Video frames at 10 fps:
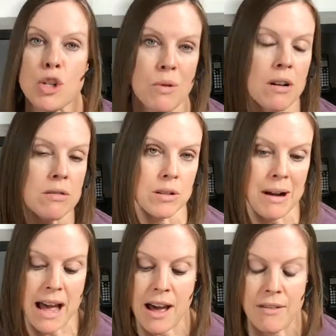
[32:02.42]
but you also
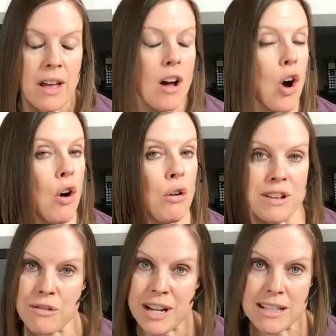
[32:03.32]
have all
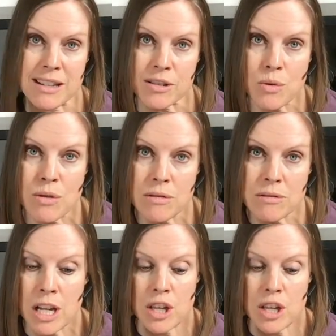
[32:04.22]
the other kids at school